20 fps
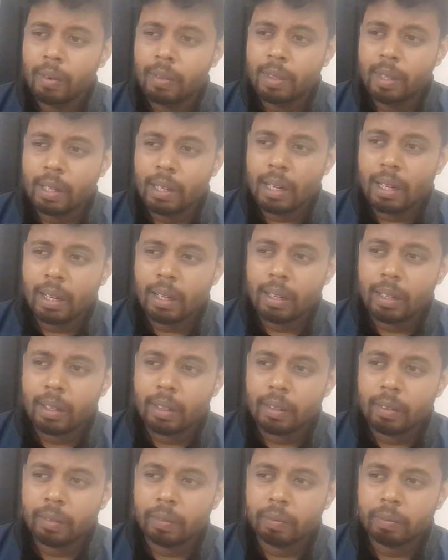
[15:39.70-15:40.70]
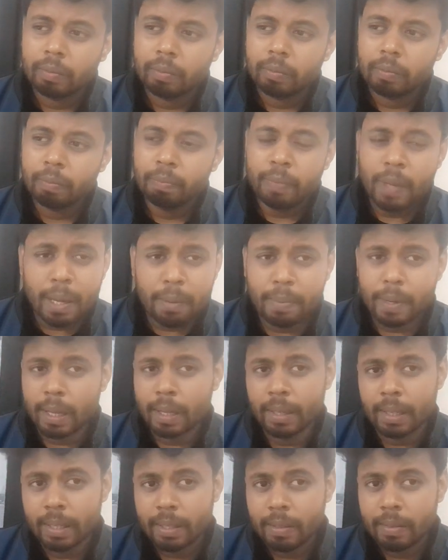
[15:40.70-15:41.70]
the
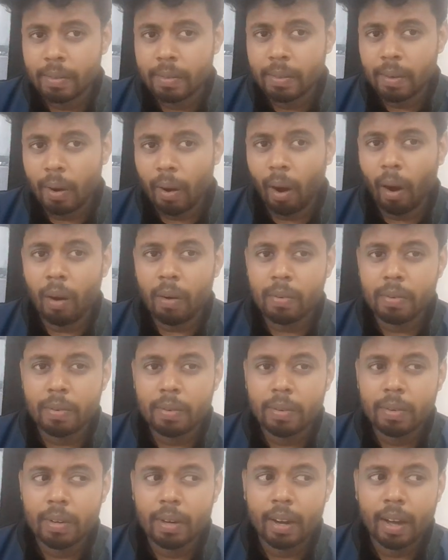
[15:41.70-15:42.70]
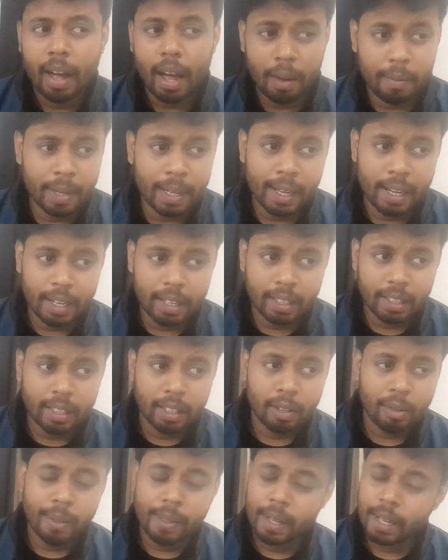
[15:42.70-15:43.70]
people of having
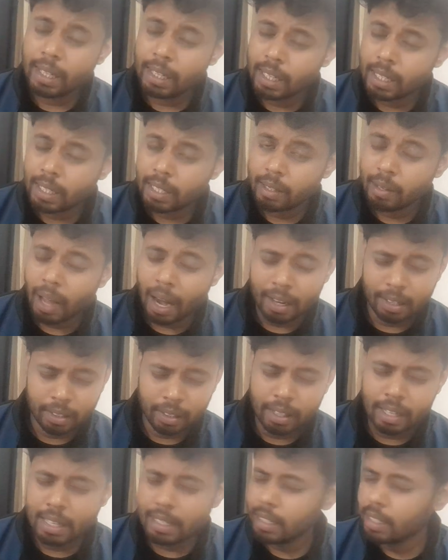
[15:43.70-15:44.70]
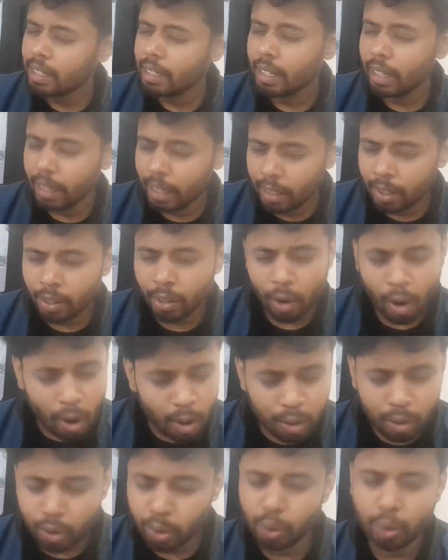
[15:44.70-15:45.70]
internet on English. And is it
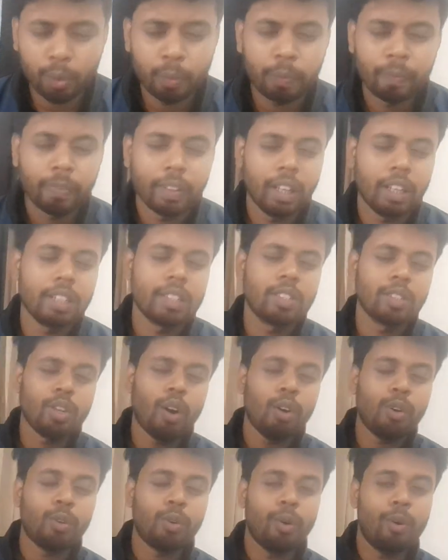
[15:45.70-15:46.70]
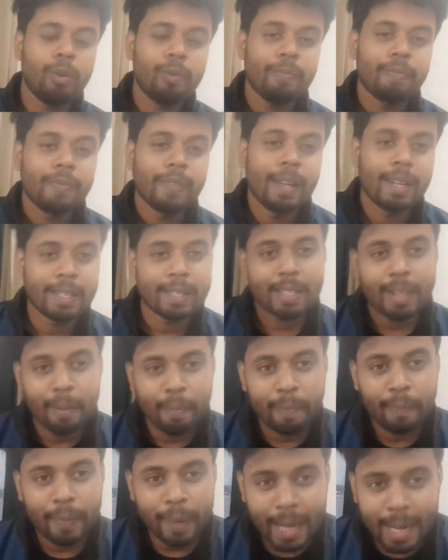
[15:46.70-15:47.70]
wrong? No, it is not wrong. It is
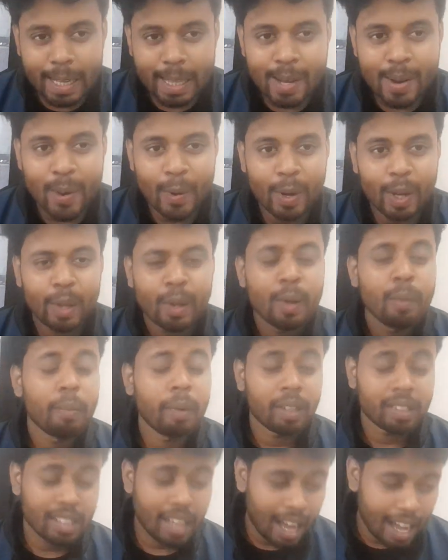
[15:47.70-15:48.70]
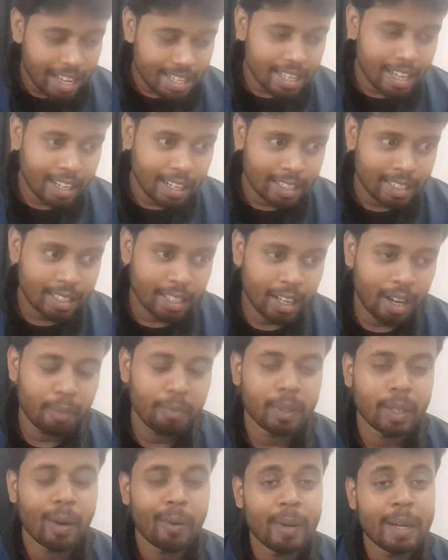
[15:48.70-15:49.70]
completely okay, because as I
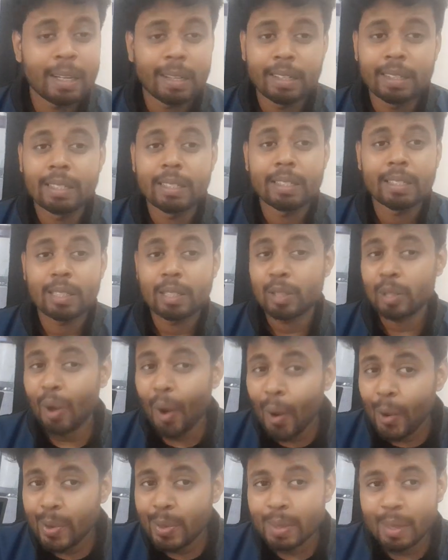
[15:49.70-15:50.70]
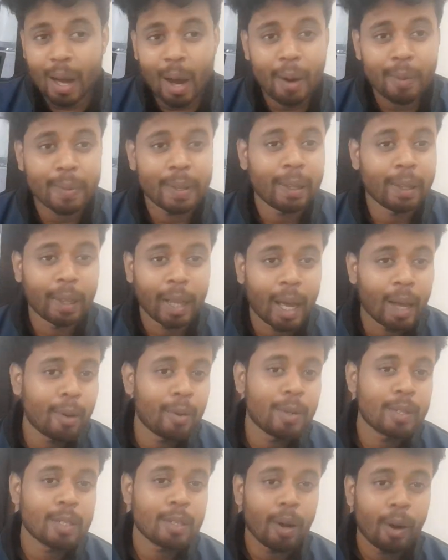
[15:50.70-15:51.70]
described, now English is not now the
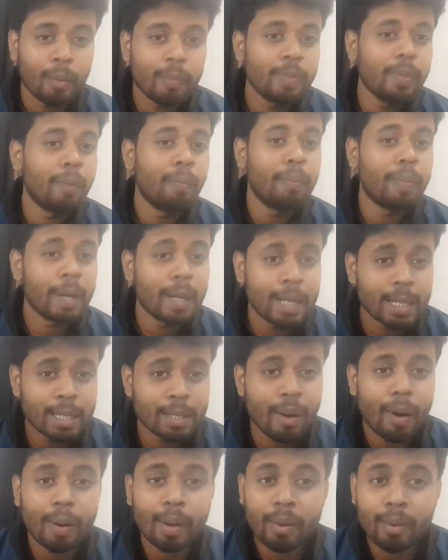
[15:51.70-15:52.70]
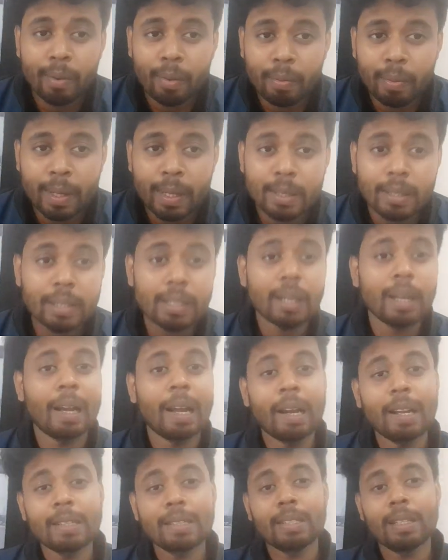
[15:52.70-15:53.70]
language of the British or Europeans.
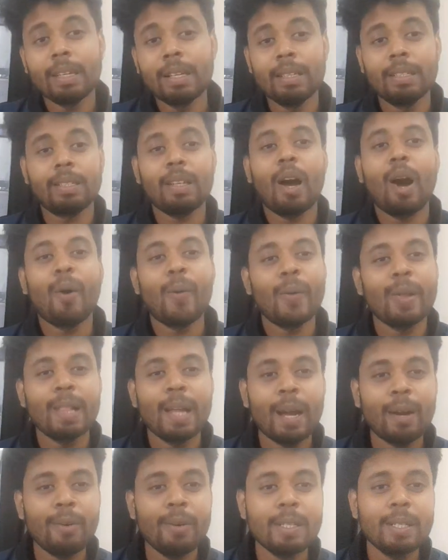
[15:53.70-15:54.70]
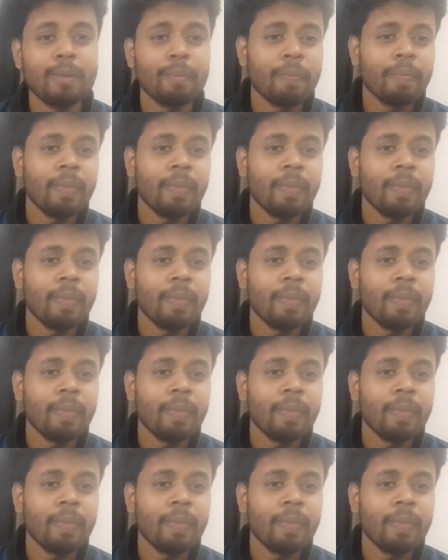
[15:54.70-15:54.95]
English is our language.